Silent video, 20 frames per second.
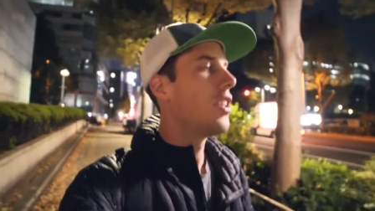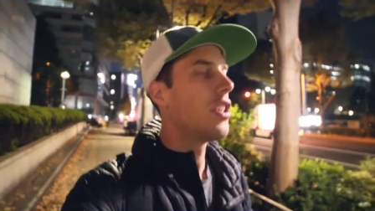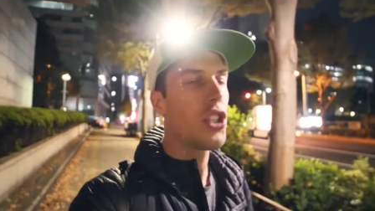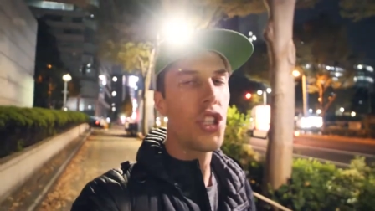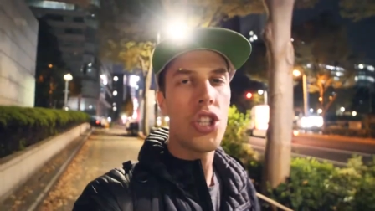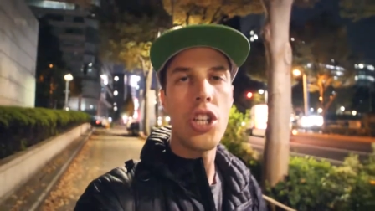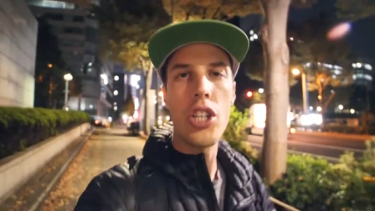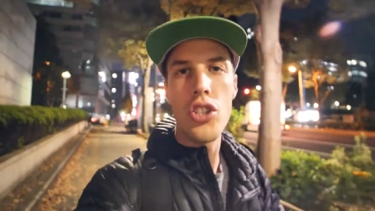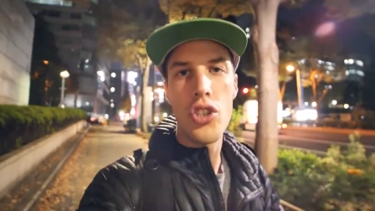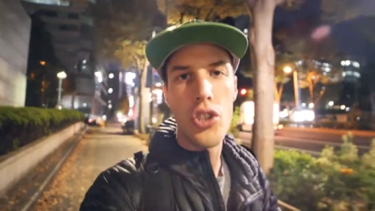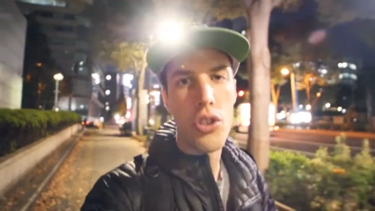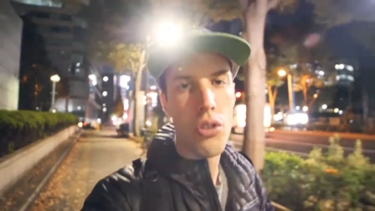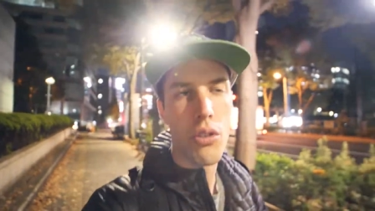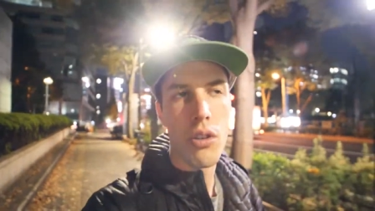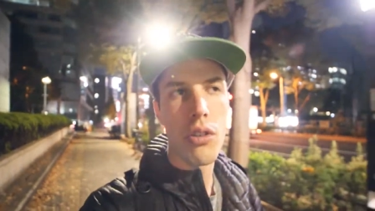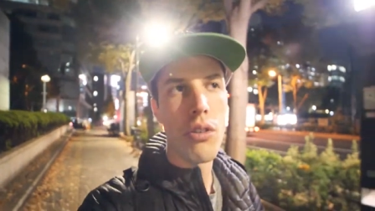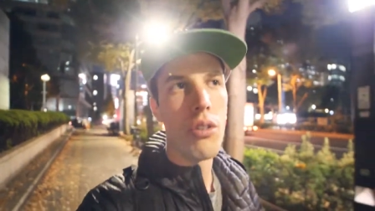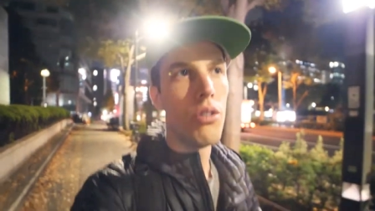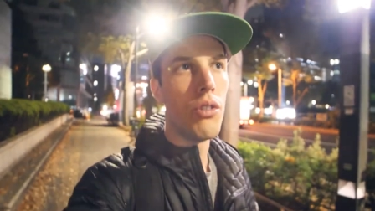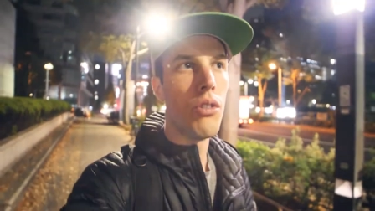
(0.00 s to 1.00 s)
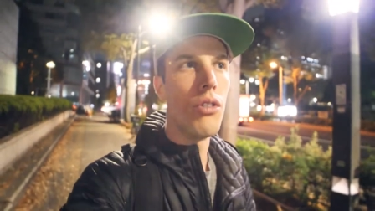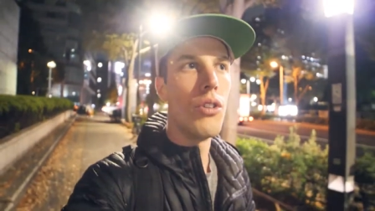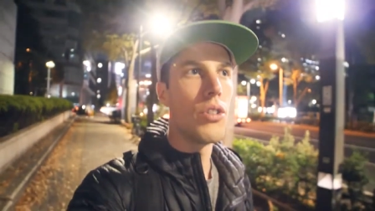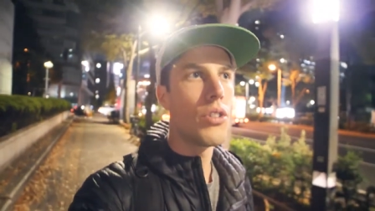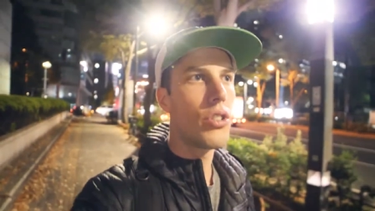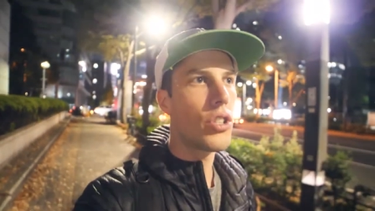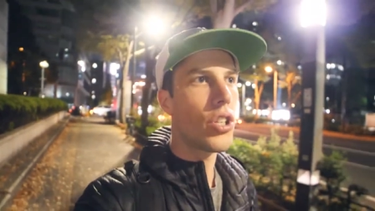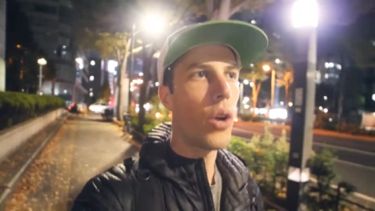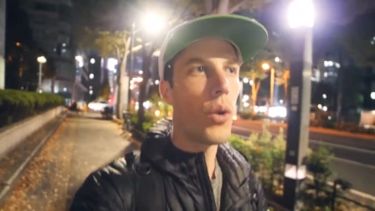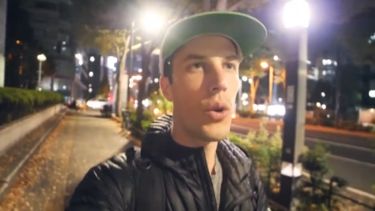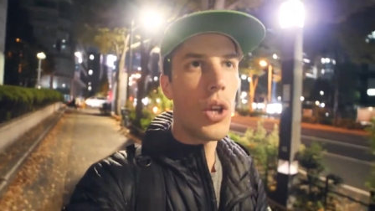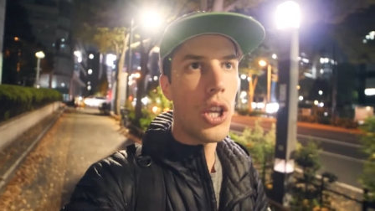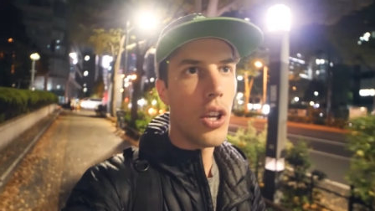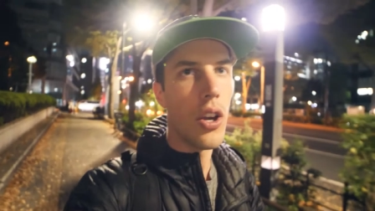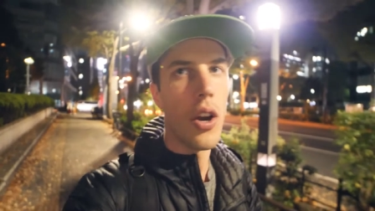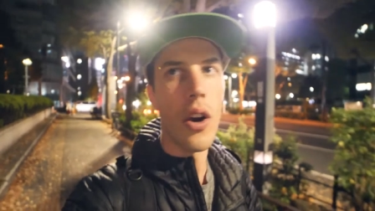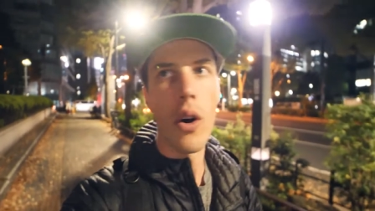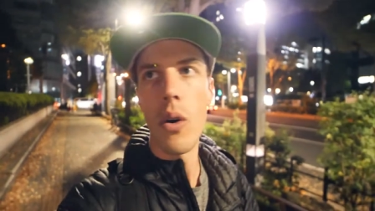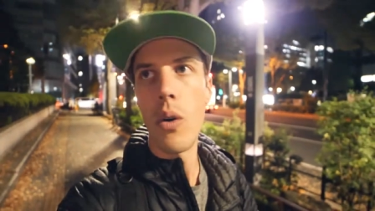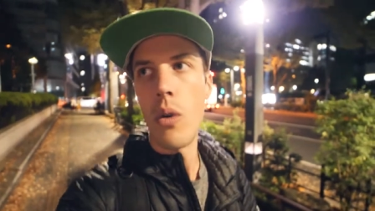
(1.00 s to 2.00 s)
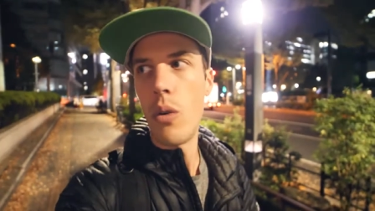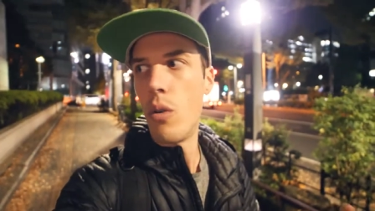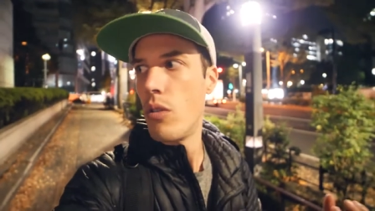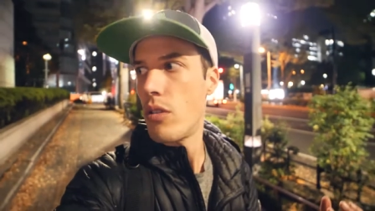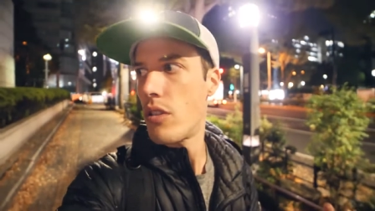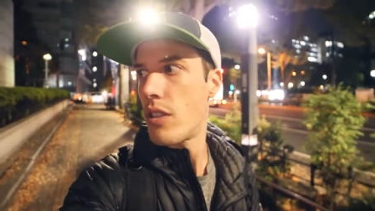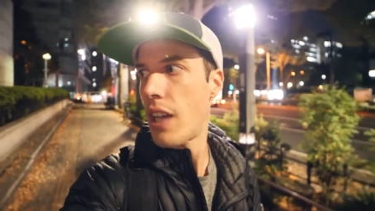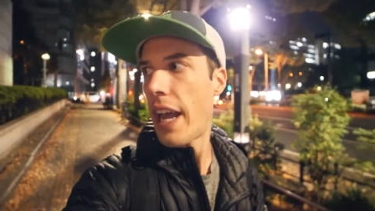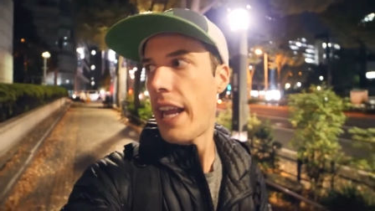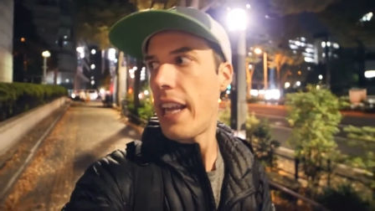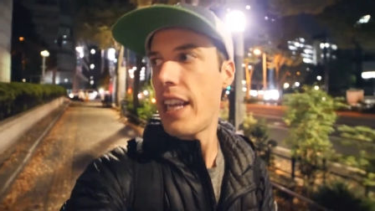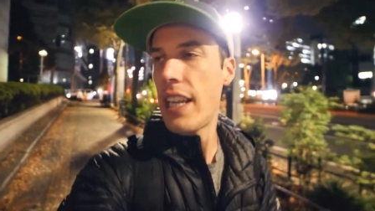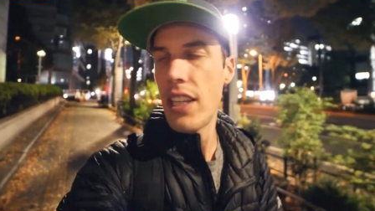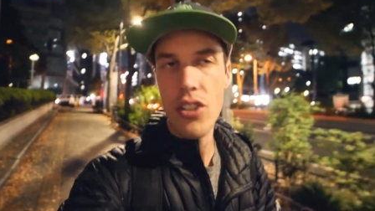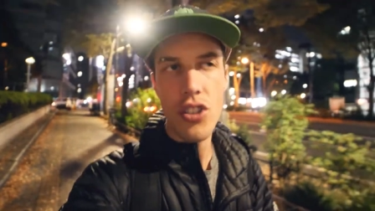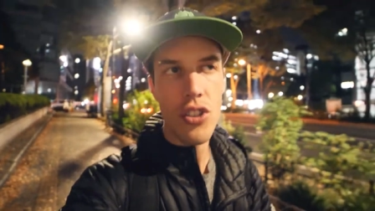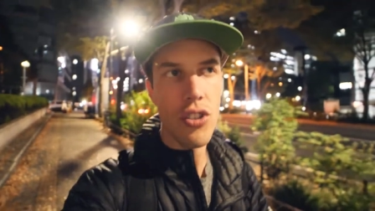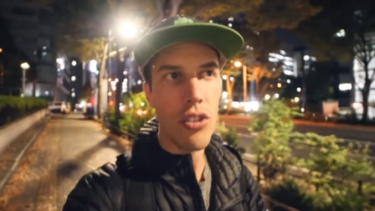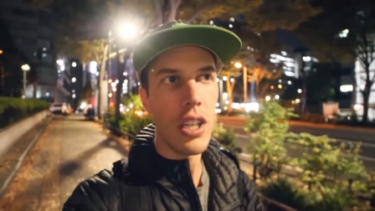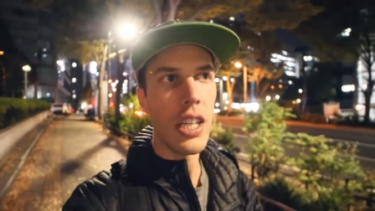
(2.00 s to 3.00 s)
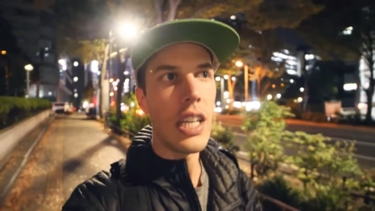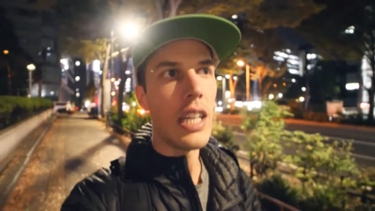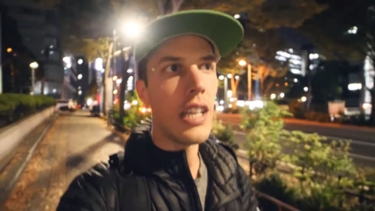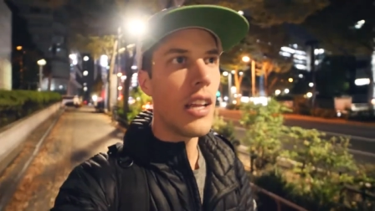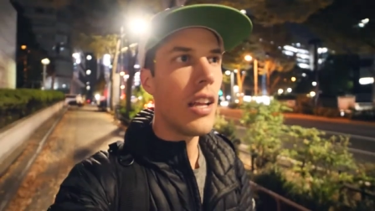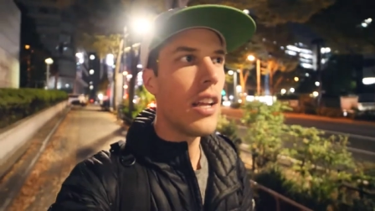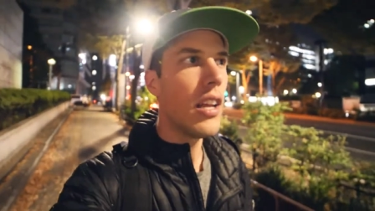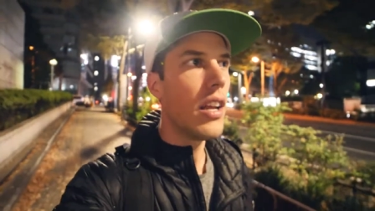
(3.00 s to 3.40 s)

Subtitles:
Shinjuku, Tokyo, tiny street